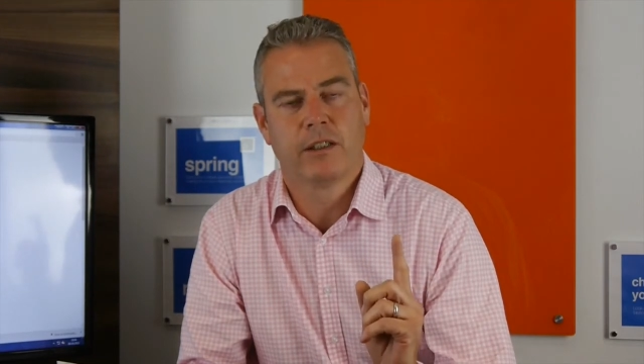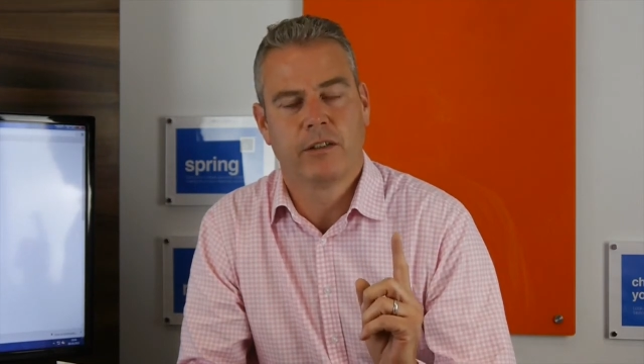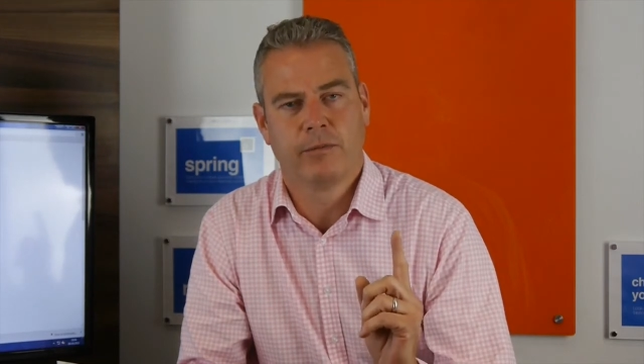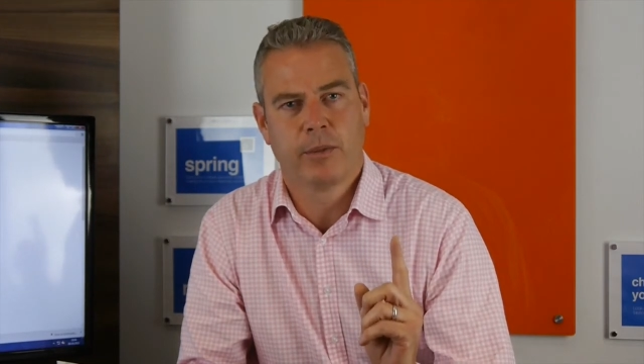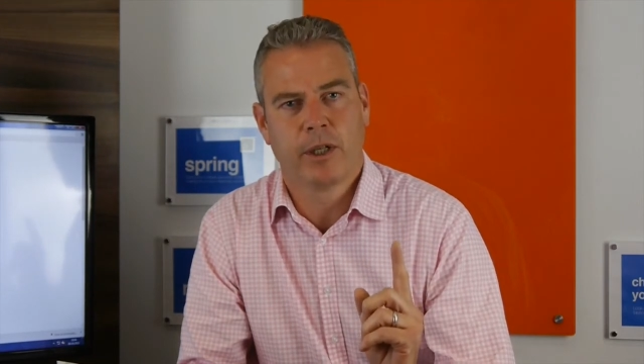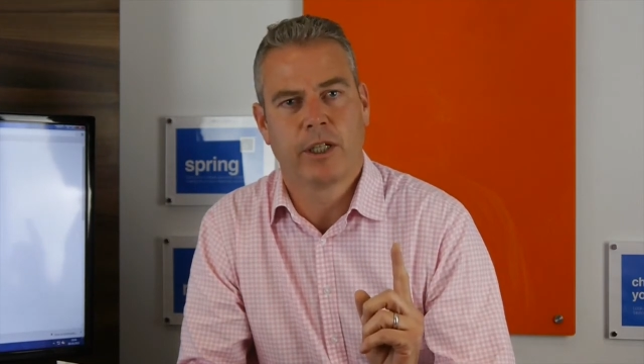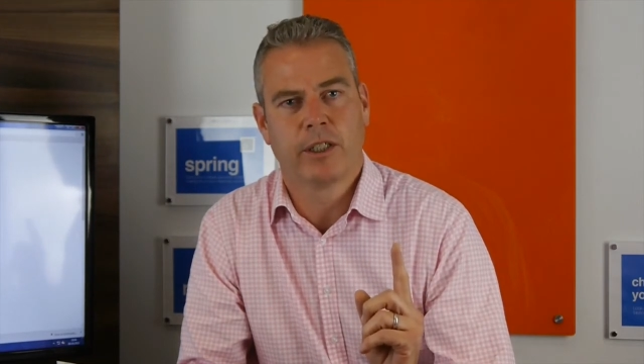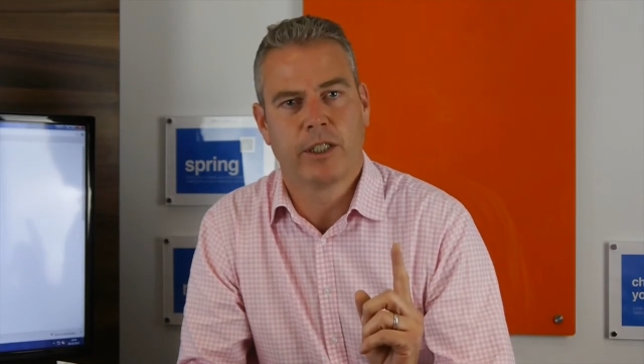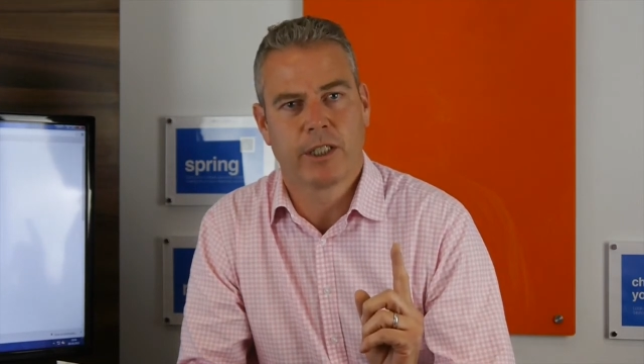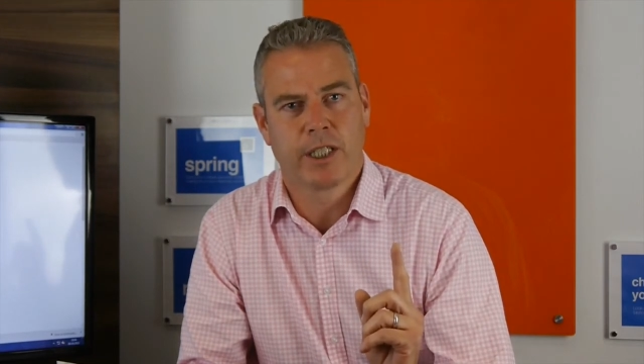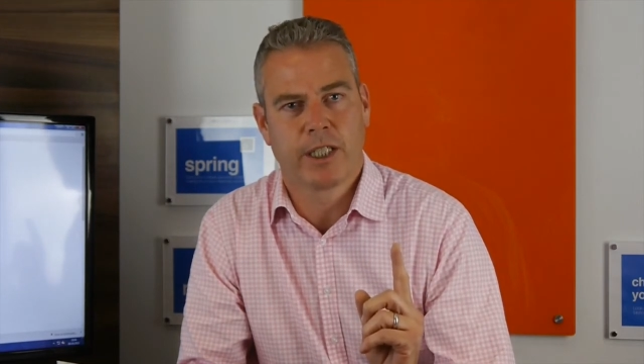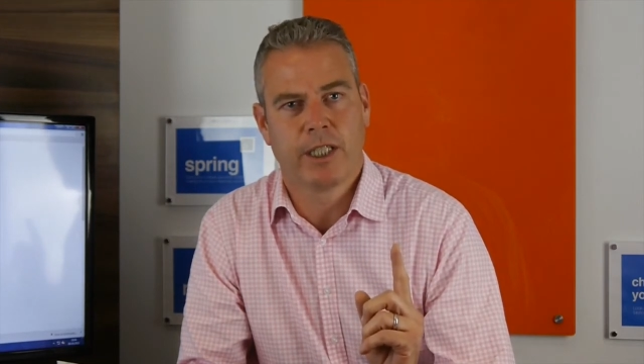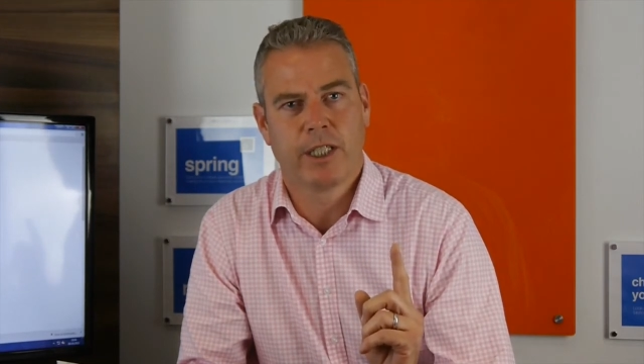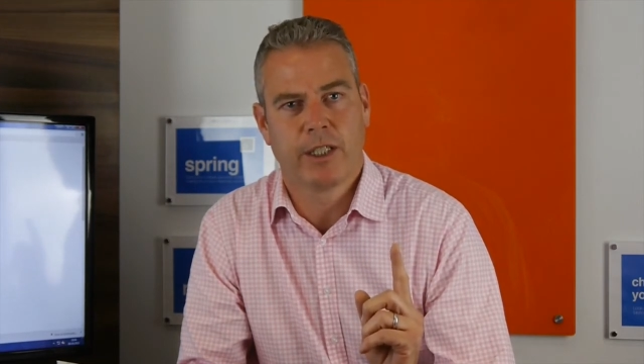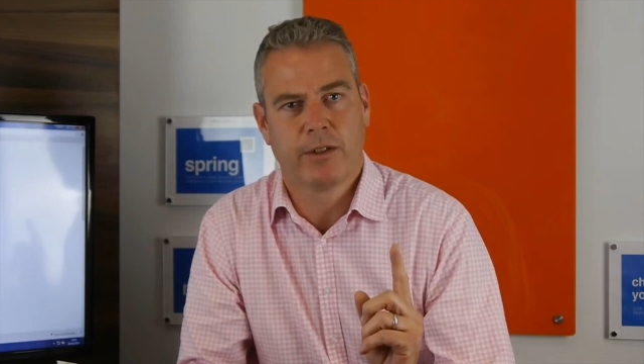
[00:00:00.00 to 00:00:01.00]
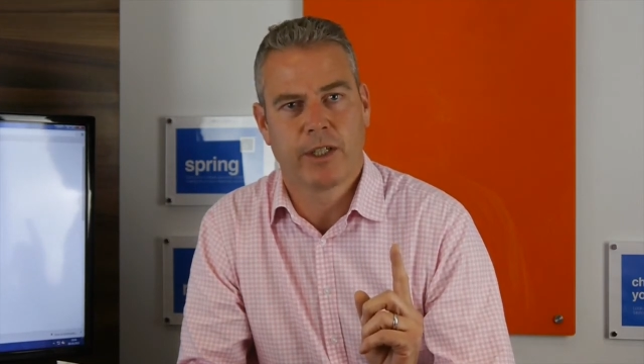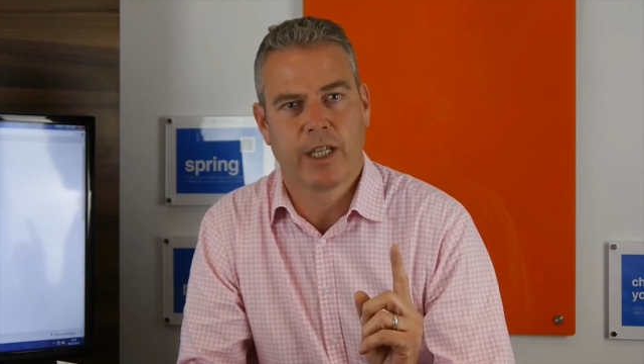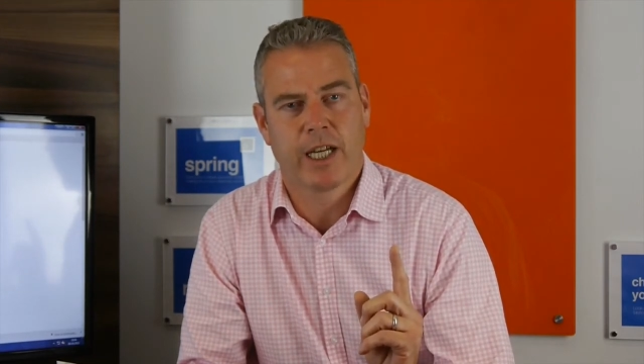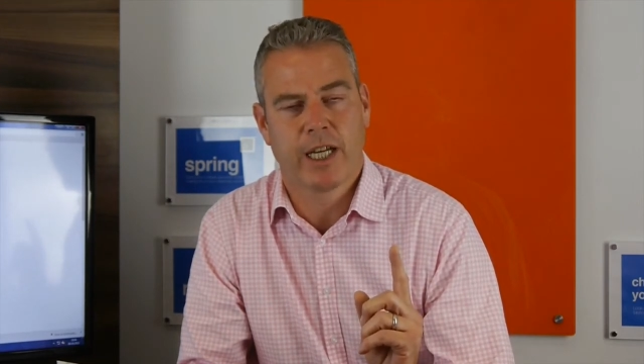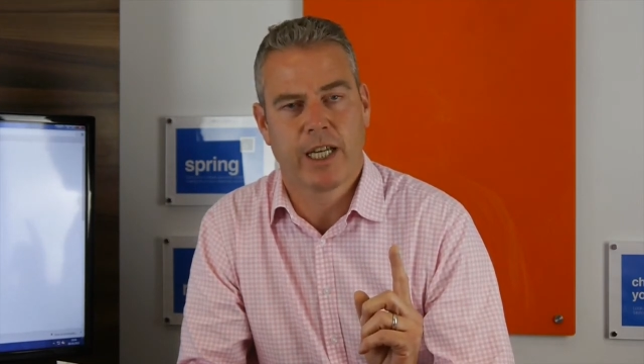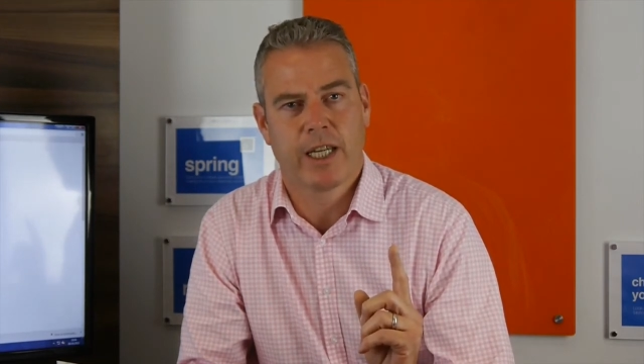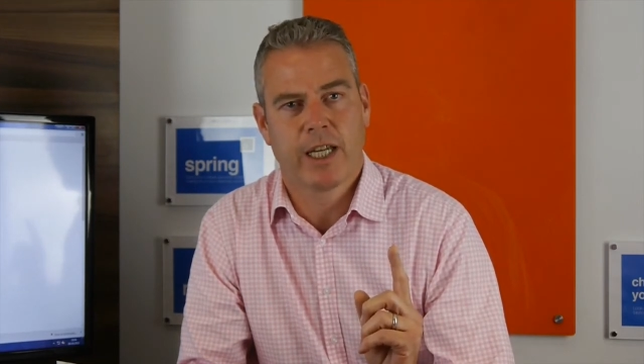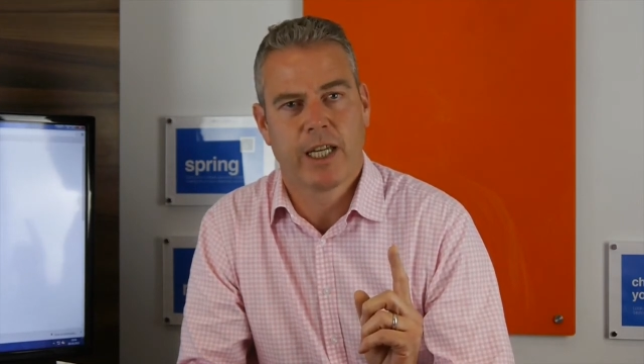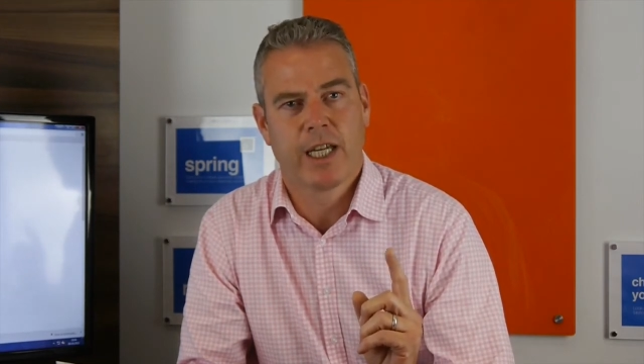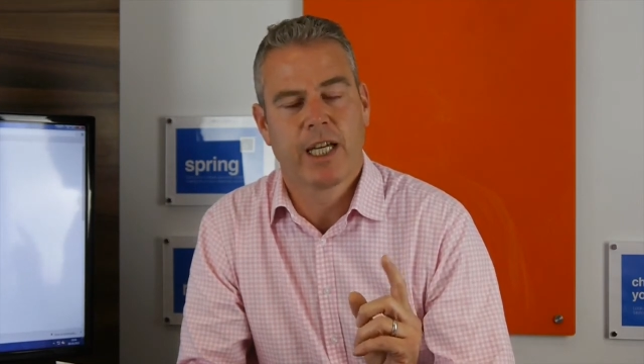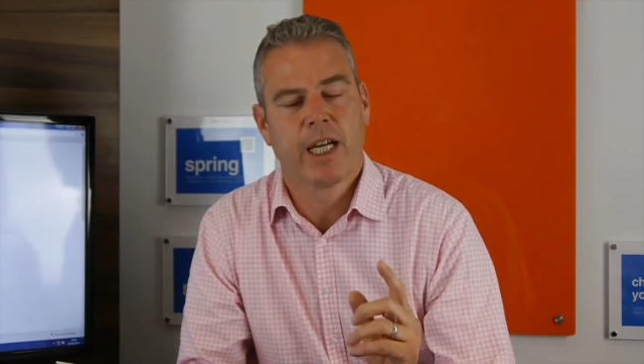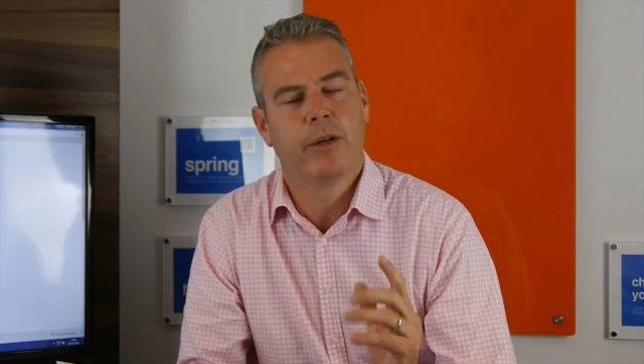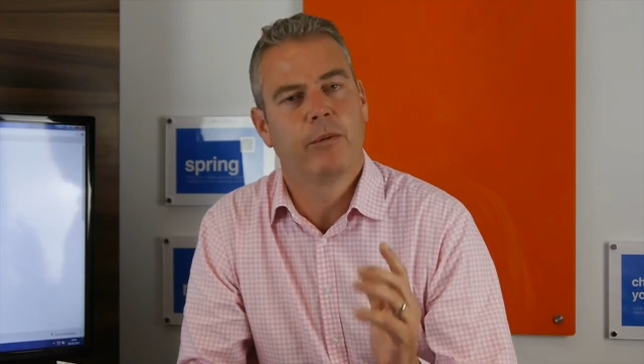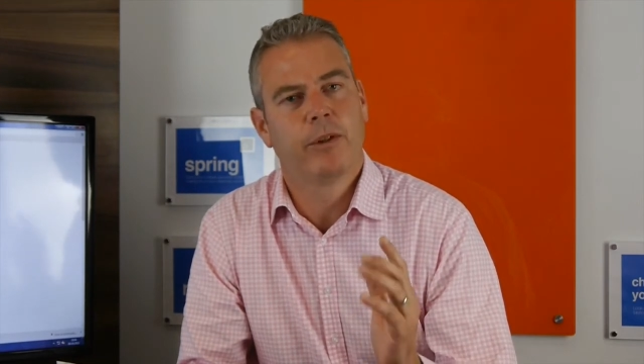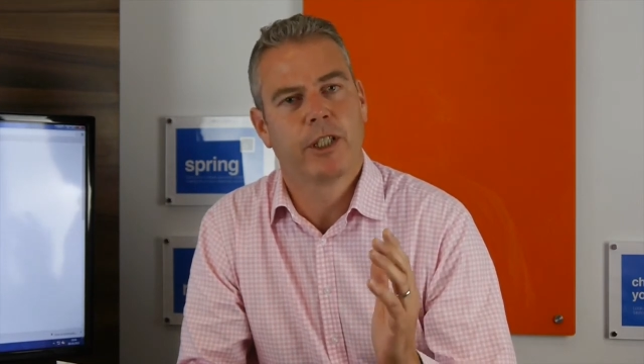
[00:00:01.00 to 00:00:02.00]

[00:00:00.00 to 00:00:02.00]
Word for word: of partners in the UK and